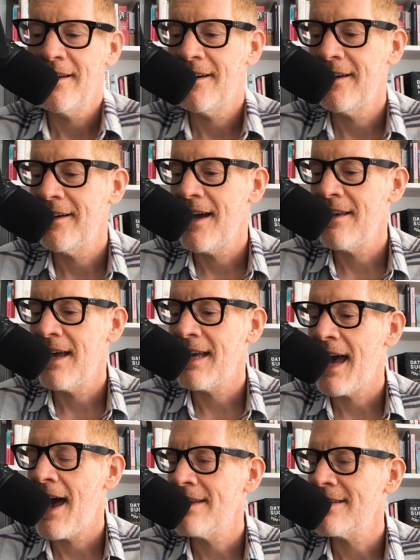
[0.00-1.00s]
I like
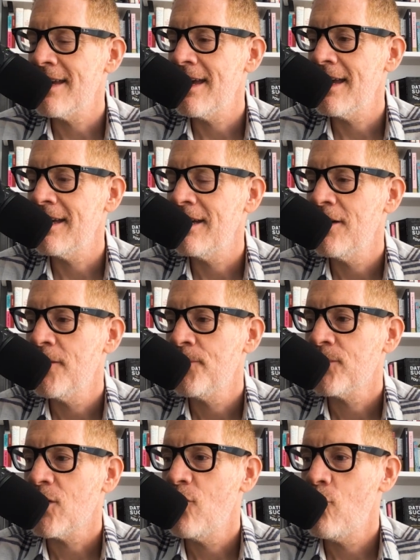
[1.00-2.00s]
asking,
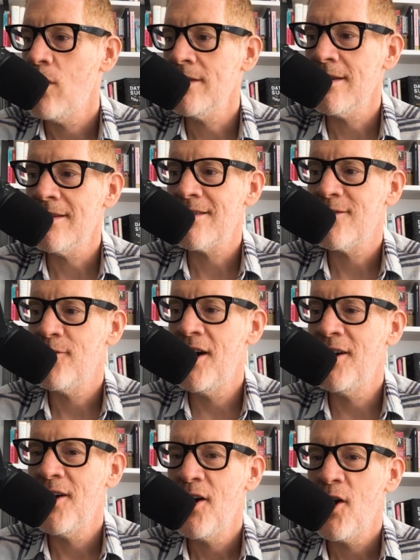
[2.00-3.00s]
what's
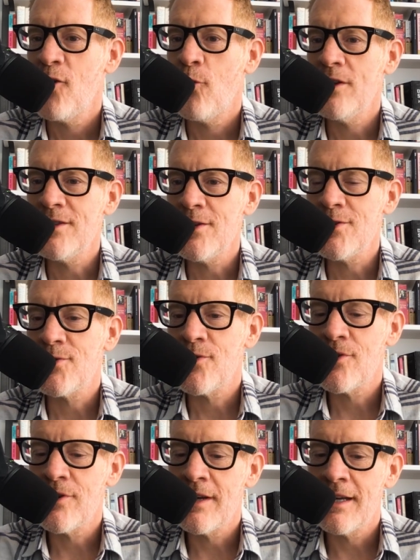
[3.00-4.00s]
a what's a
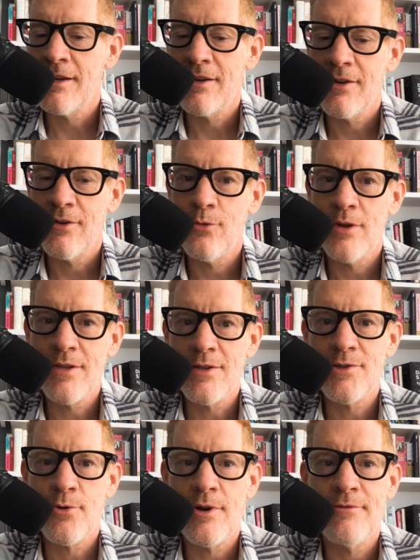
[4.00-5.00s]
story
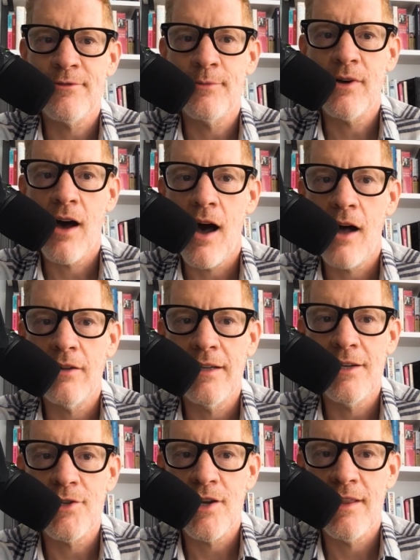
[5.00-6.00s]
from
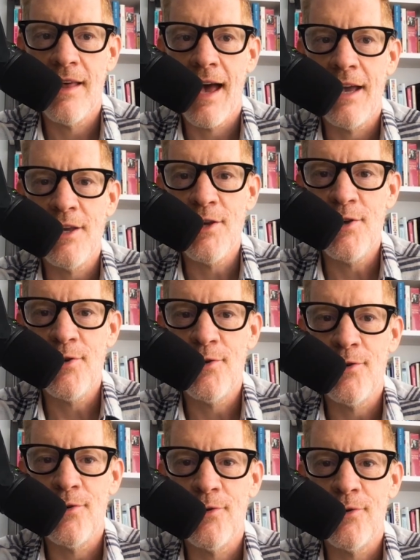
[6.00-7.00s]
college that
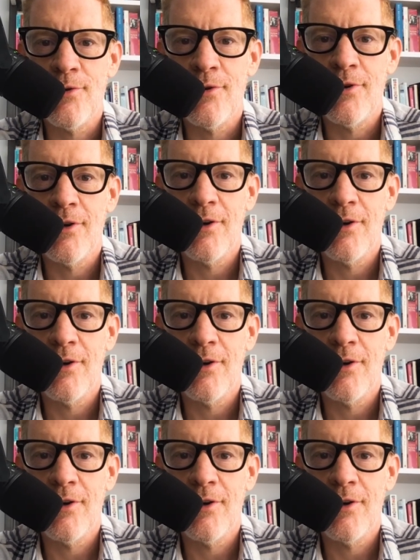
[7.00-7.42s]
you?